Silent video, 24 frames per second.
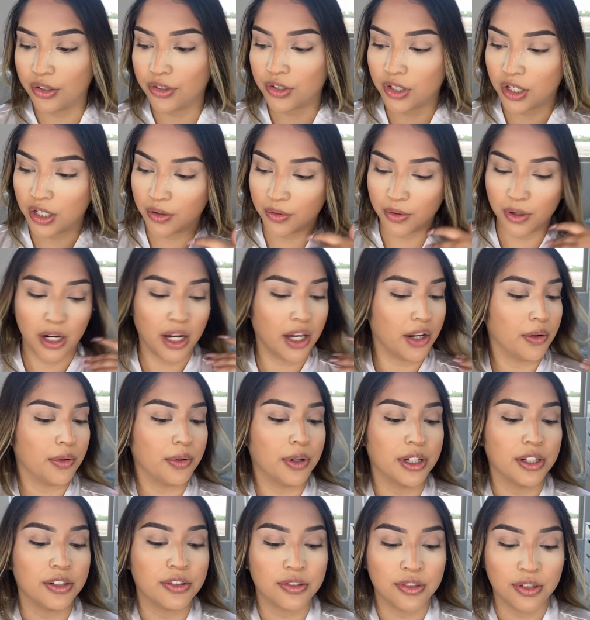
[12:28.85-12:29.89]
She had
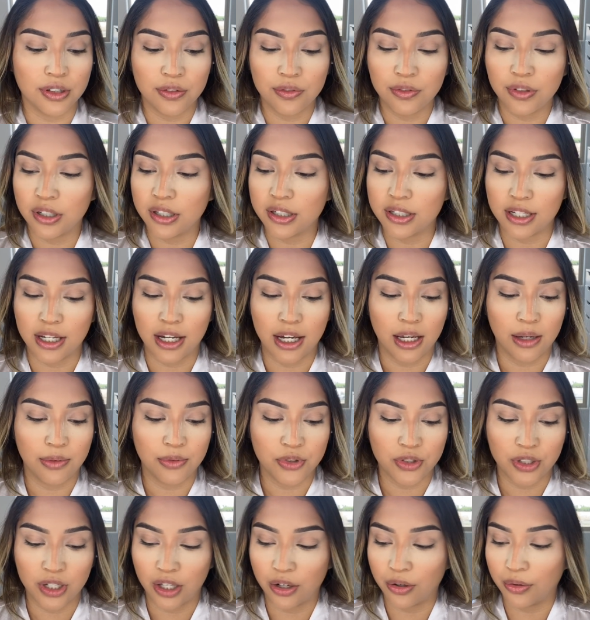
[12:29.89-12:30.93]
already served her time.
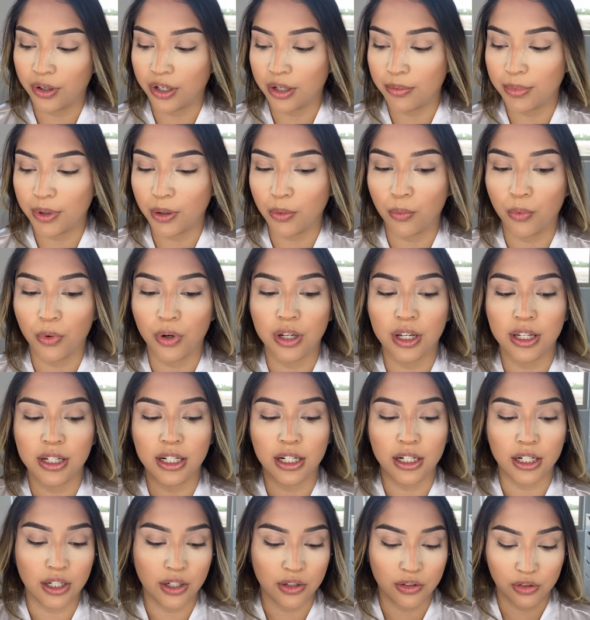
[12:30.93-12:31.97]
She had already been working
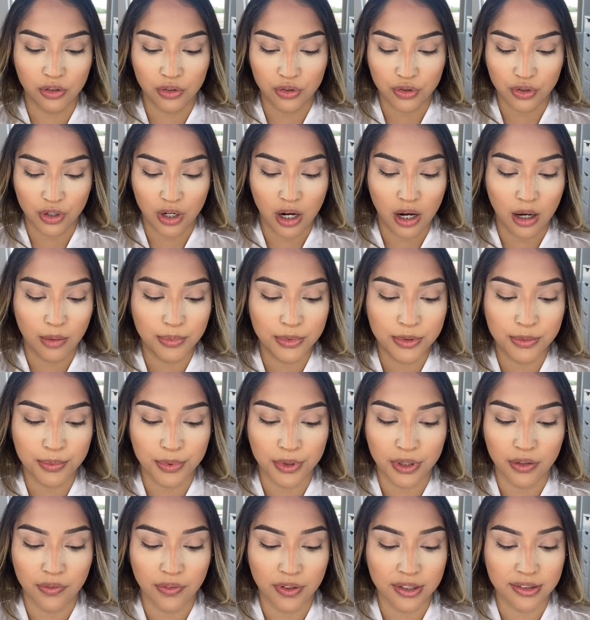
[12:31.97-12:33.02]
at other jobs
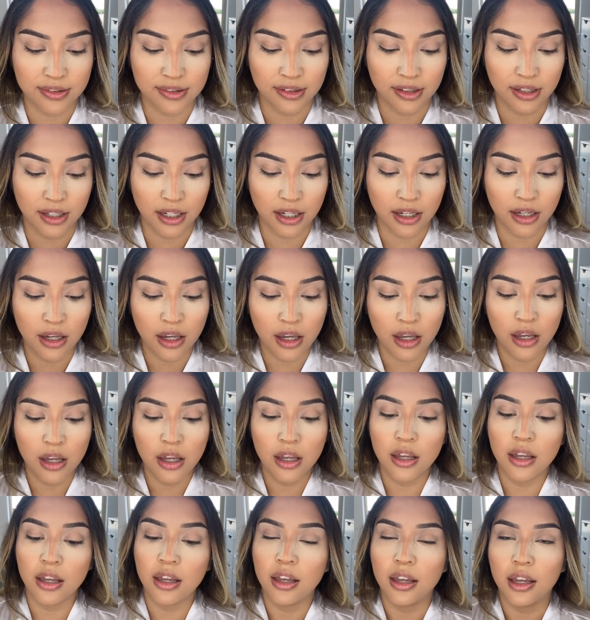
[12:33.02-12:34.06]
previously.
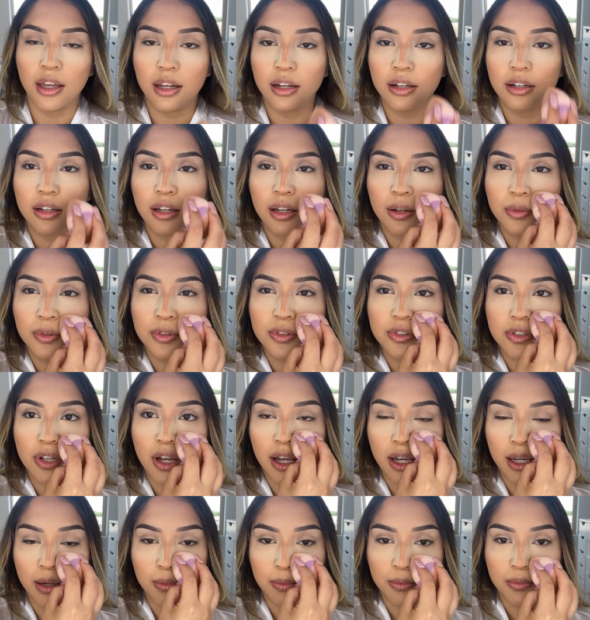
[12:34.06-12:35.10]
And it was
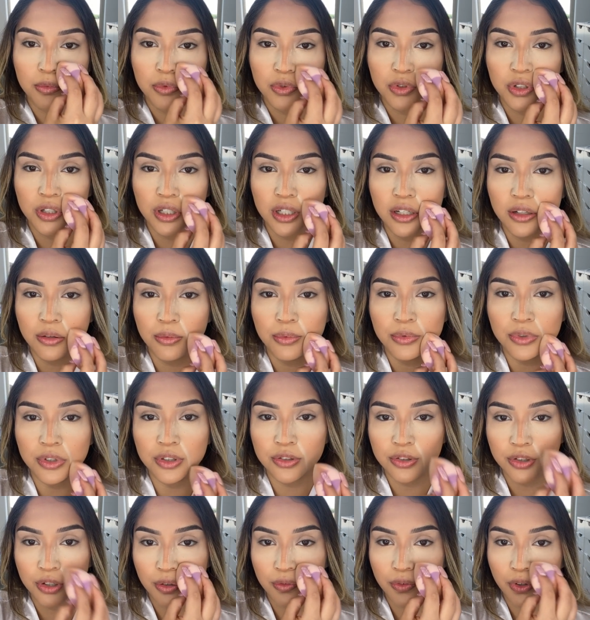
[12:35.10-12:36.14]
time. She
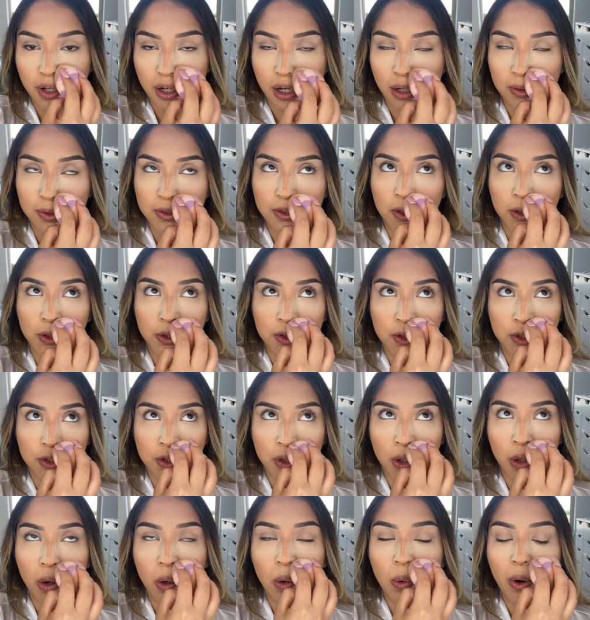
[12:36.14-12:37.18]
deserved it. And I was
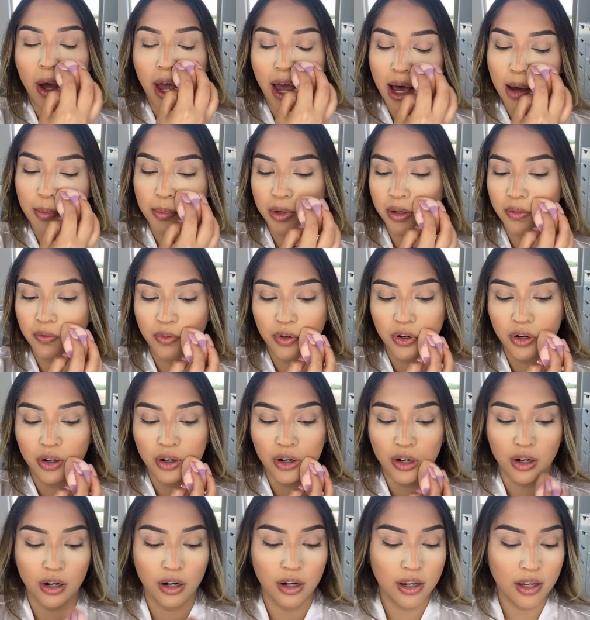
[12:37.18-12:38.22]
so happy for
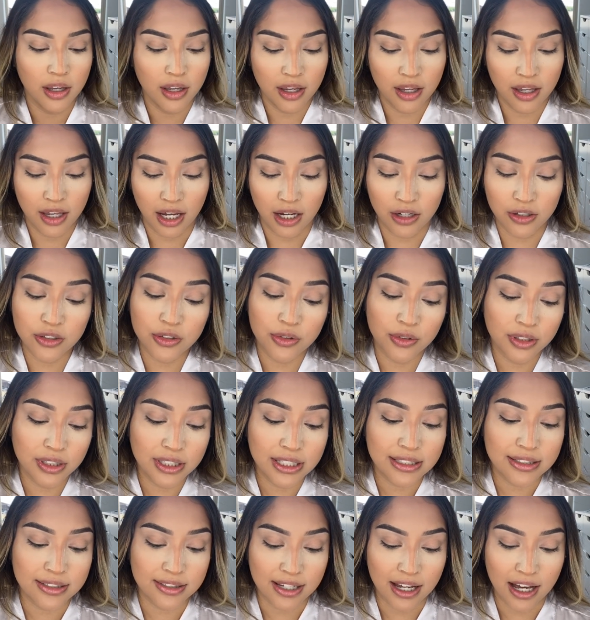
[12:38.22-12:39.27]
her. I was
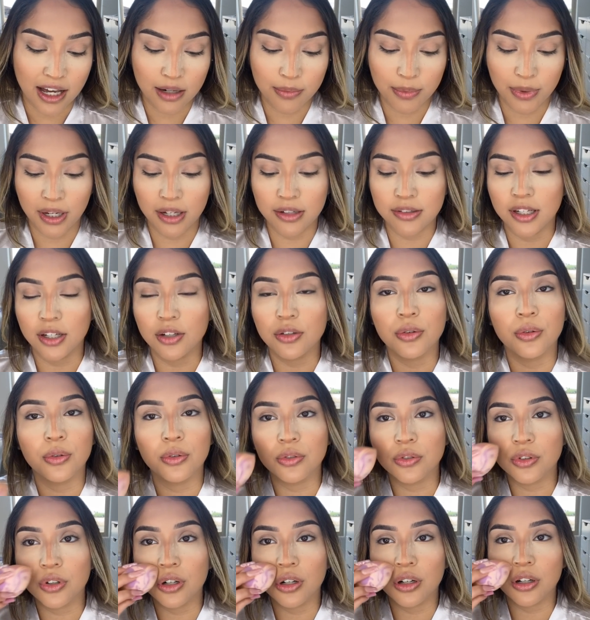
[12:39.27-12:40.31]
really sad because I
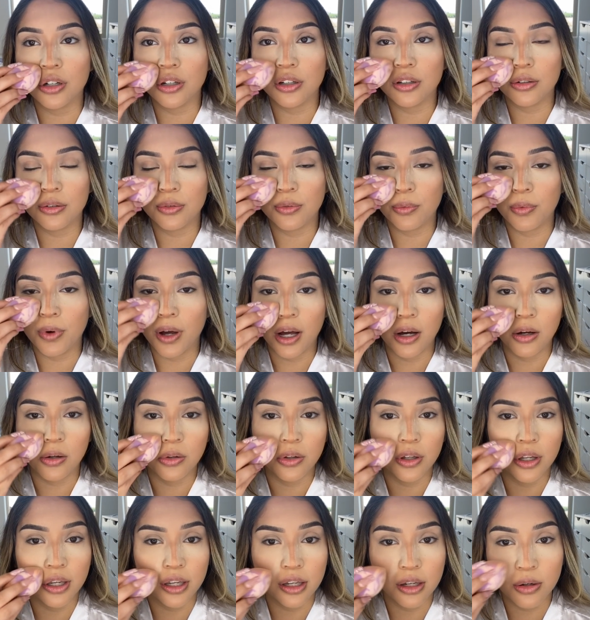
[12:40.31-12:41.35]
told her, wow,
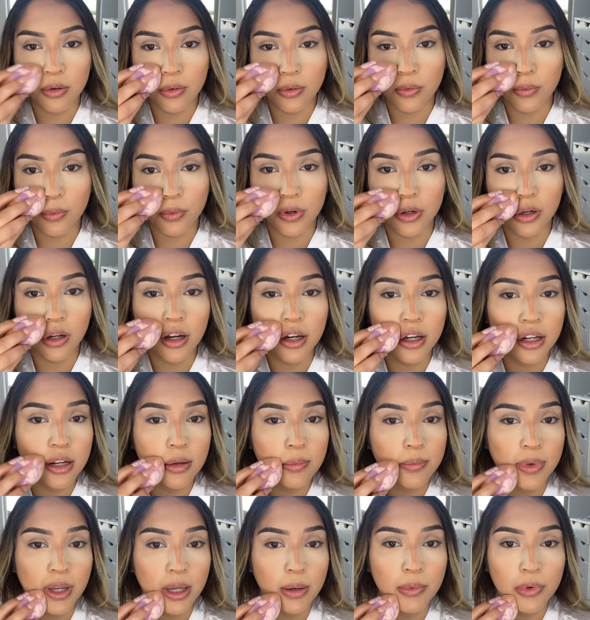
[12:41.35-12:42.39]
like, we're not going
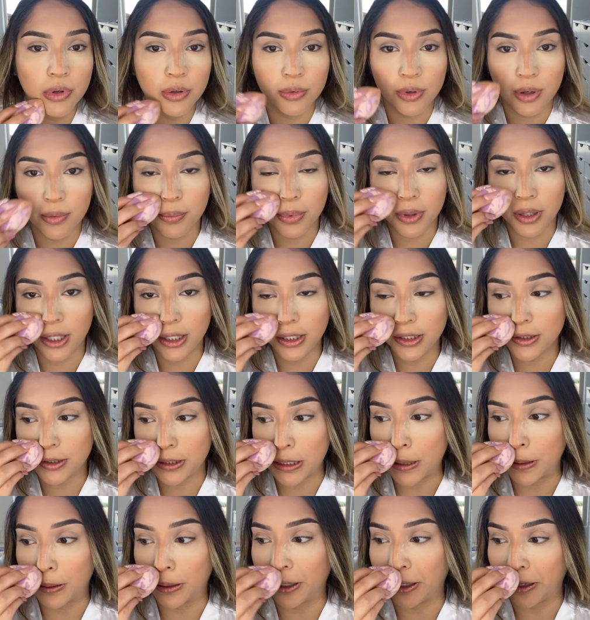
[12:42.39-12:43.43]
to be able to replace
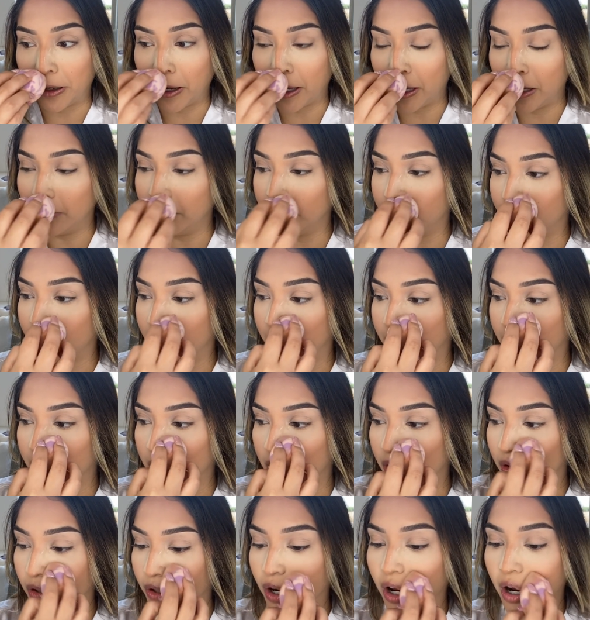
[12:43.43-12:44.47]
you, like, ever. Like,
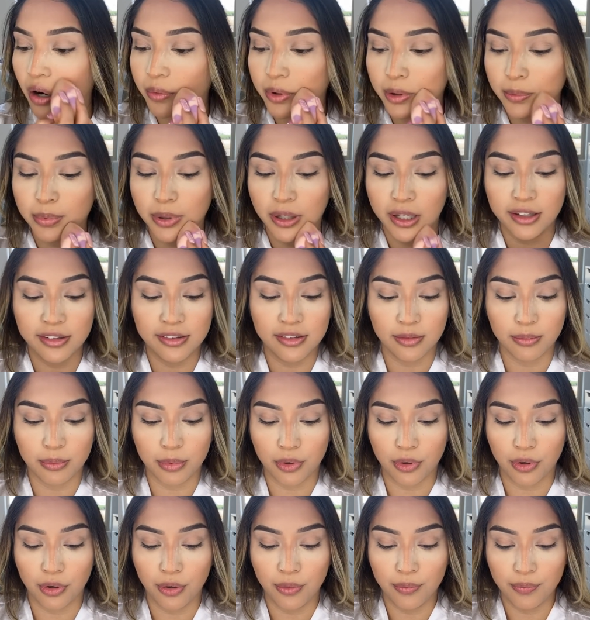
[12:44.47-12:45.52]
you're not
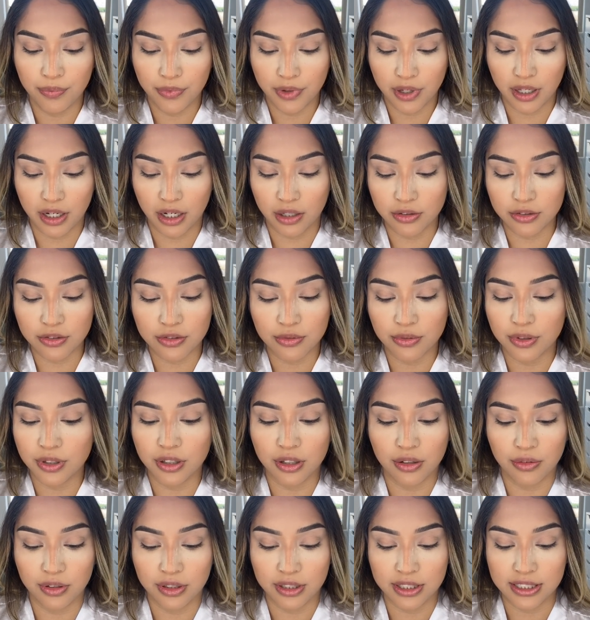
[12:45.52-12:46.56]
replaceable. And I was
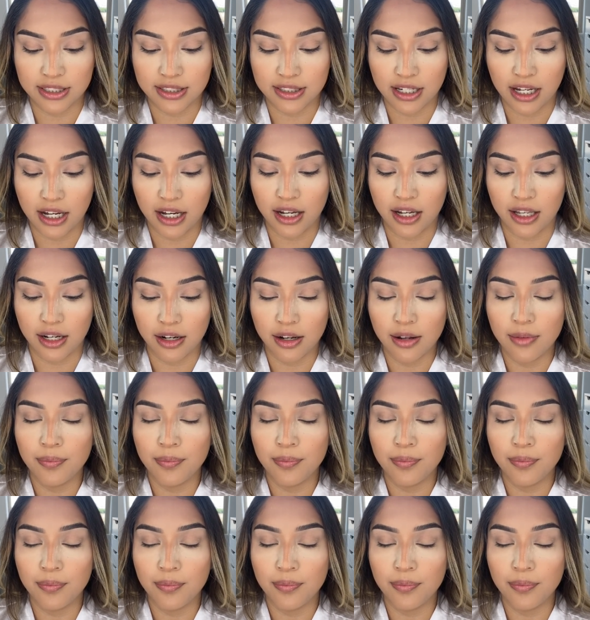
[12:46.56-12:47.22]
really, really sad.